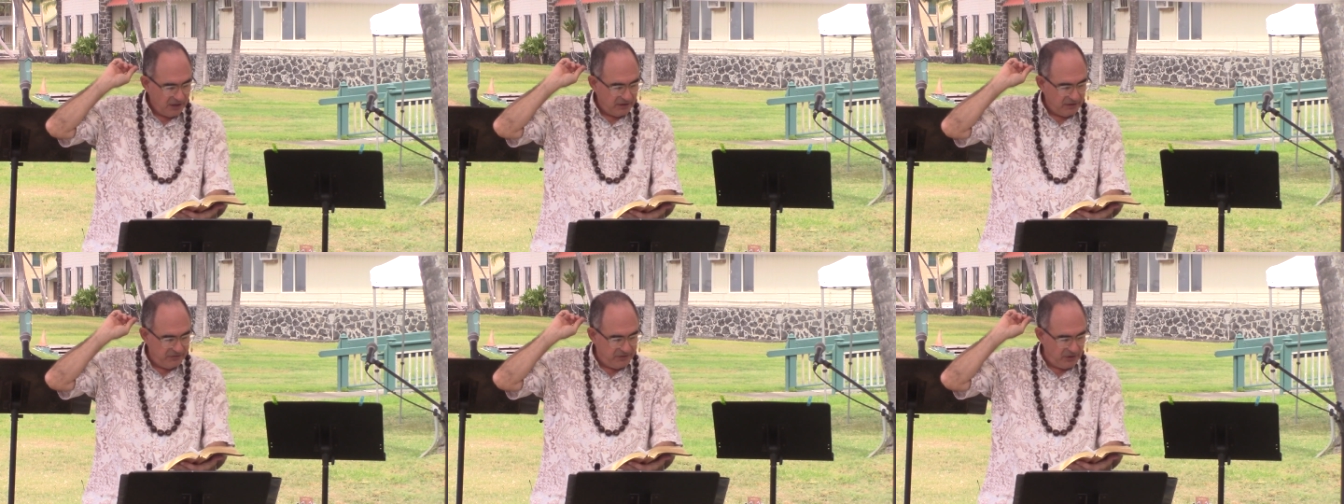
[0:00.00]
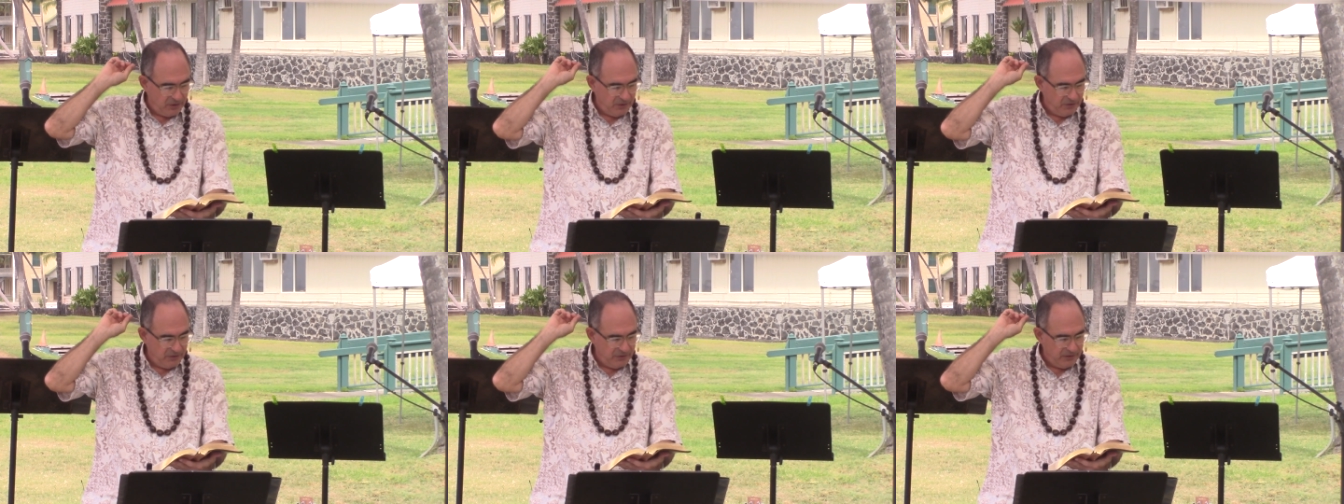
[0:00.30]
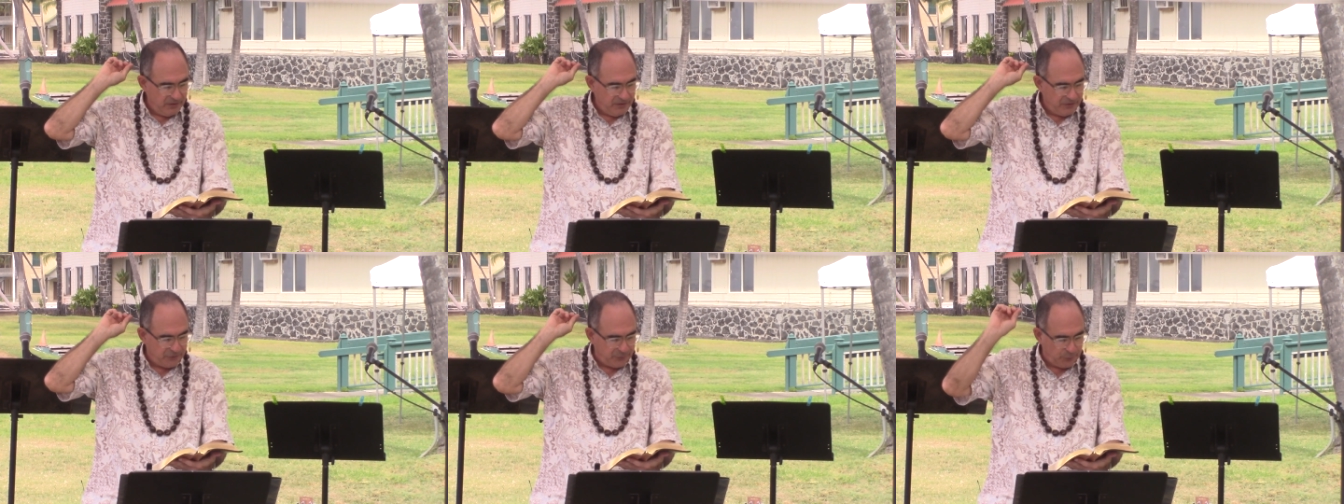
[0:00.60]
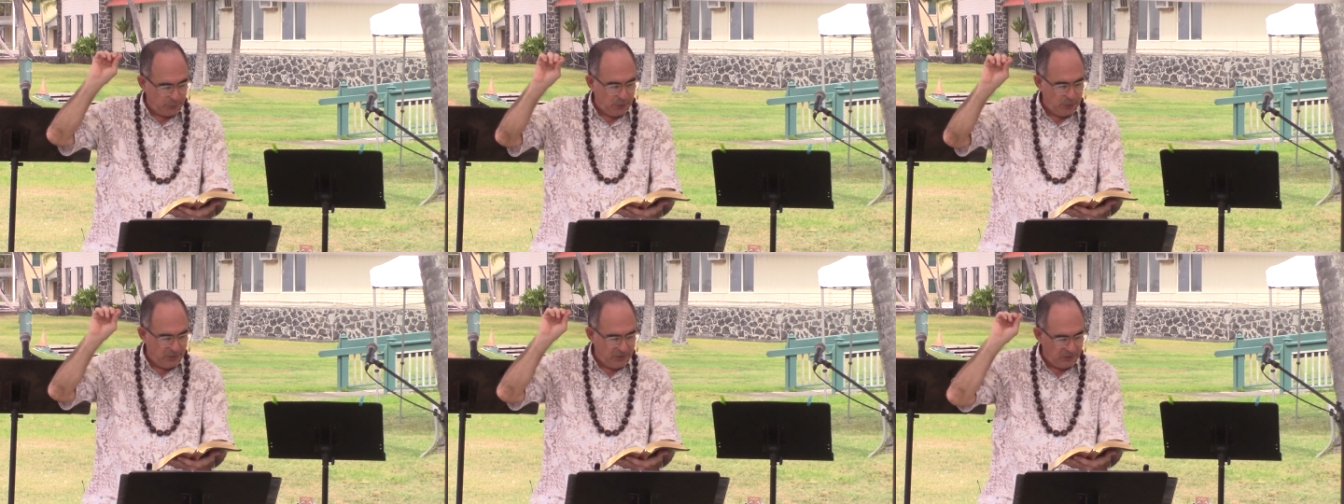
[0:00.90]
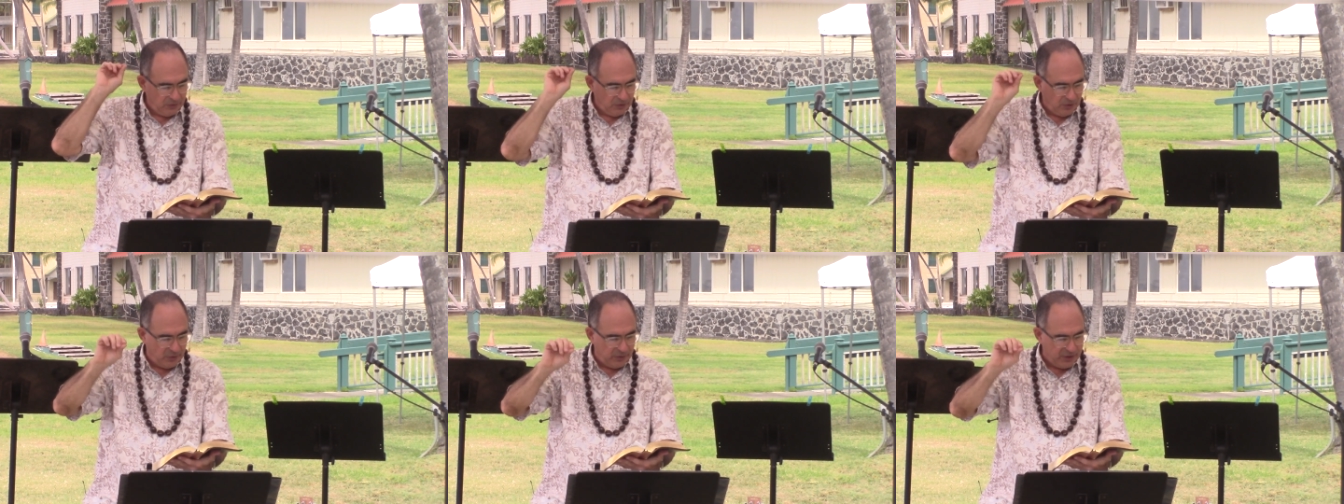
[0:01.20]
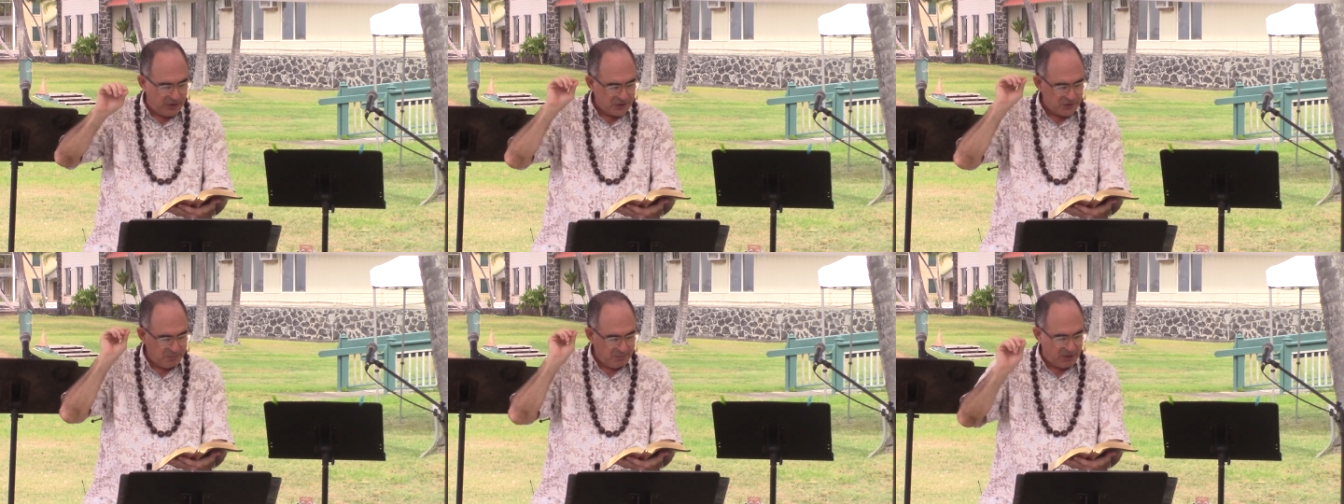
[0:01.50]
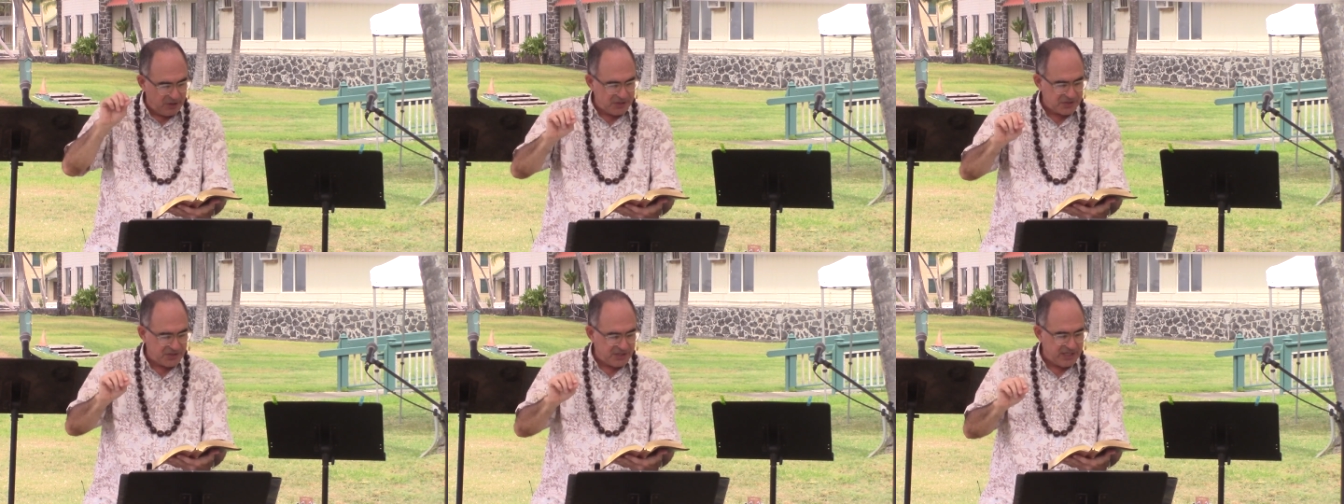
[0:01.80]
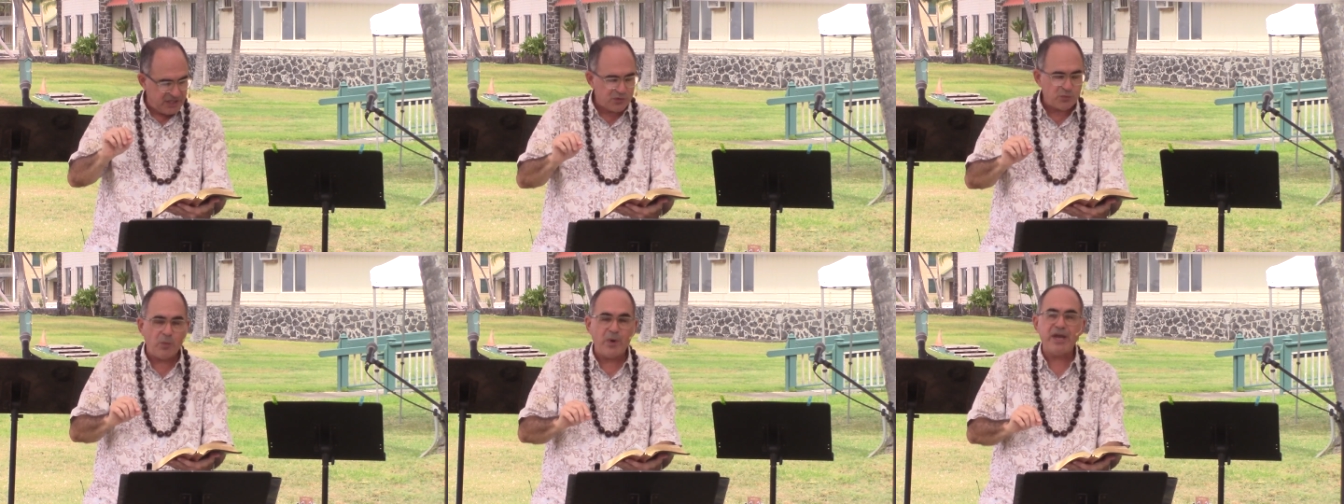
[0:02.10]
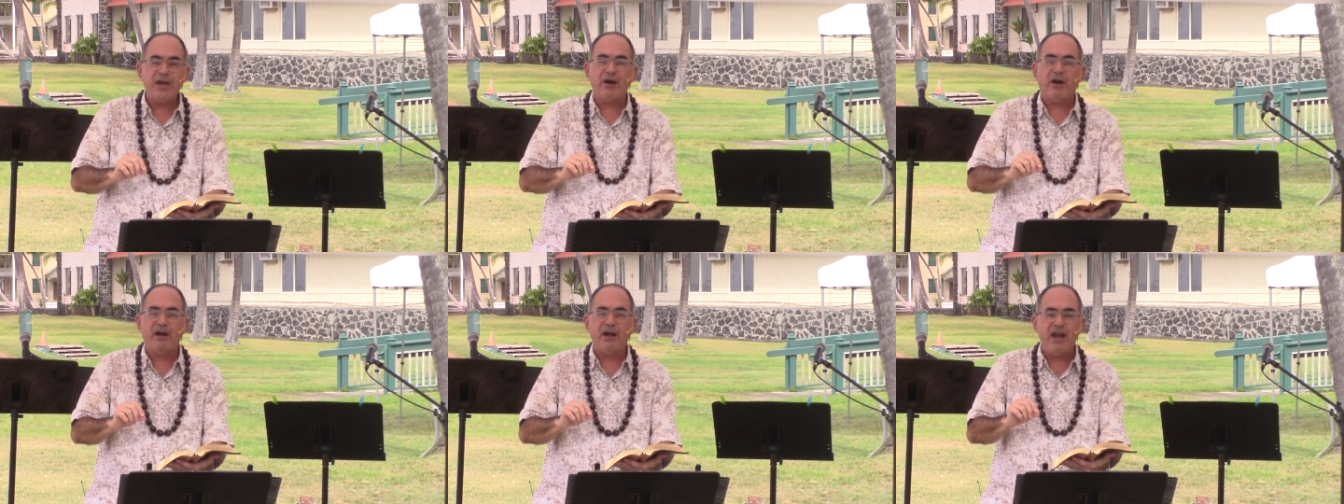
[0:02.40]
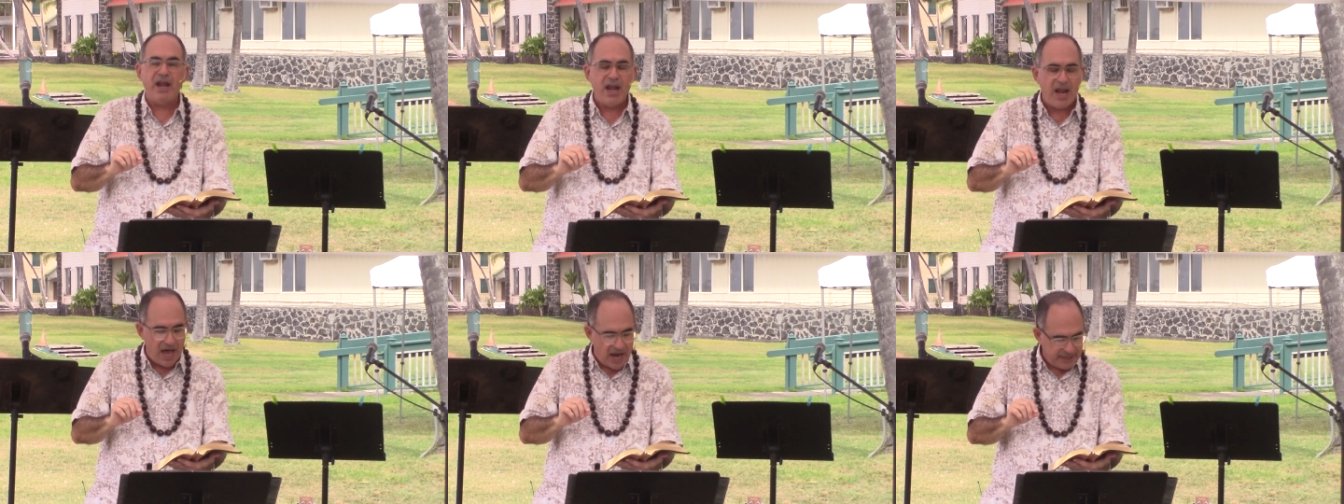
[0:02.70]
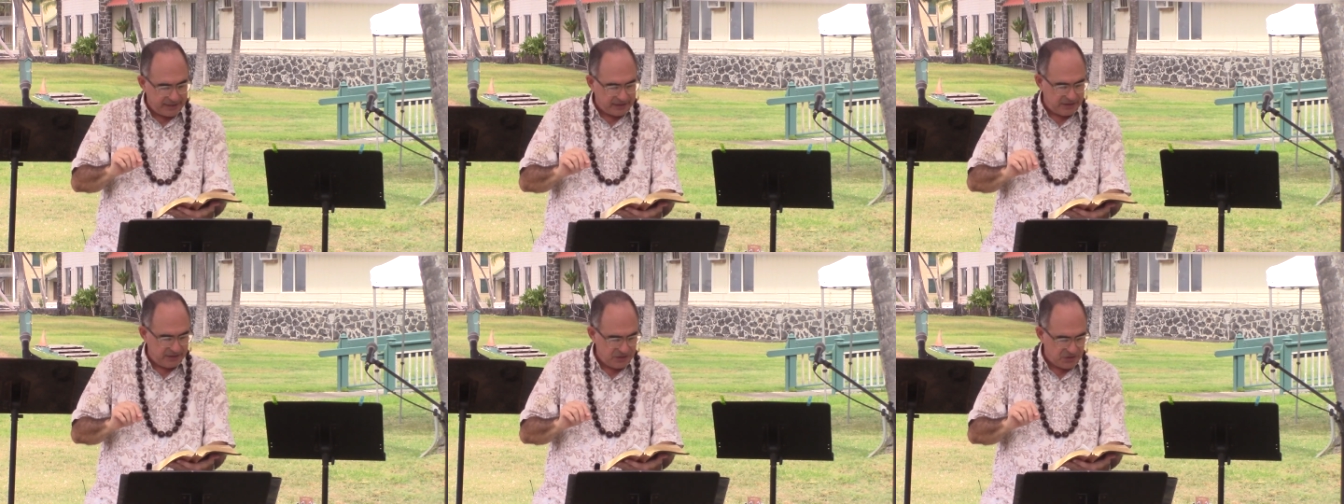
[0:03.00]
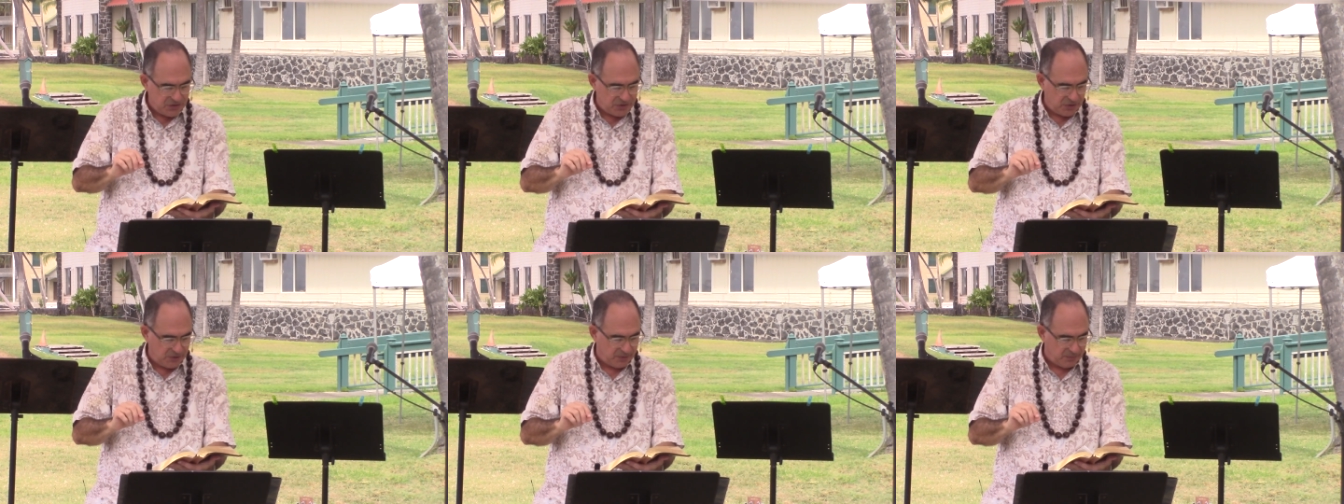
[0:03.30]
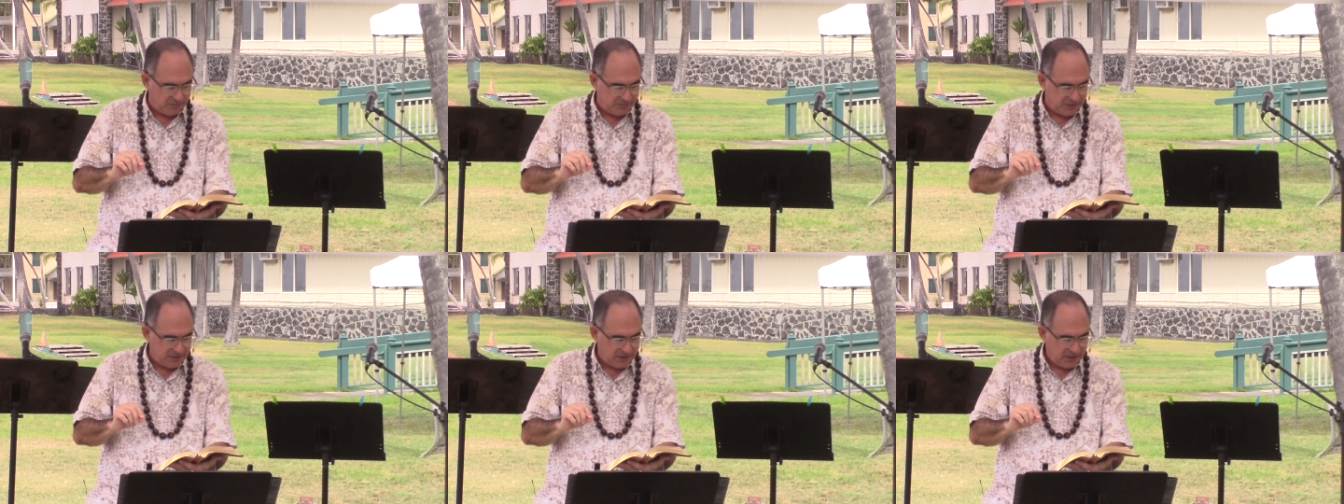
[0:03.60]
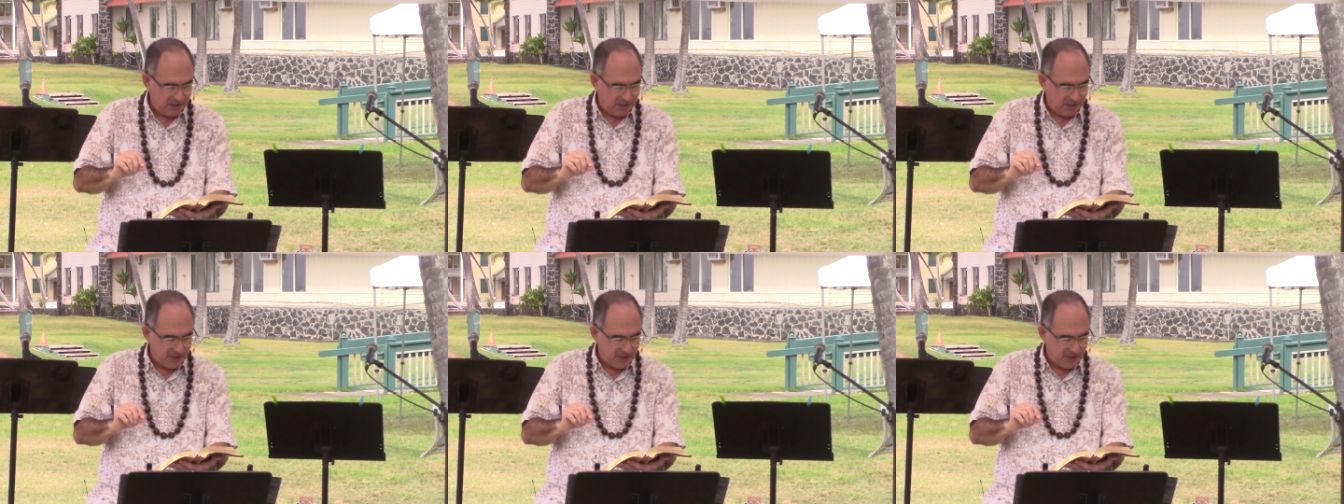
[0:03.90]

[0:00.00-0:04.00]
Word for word: though through the Lord's mercies we are not consumed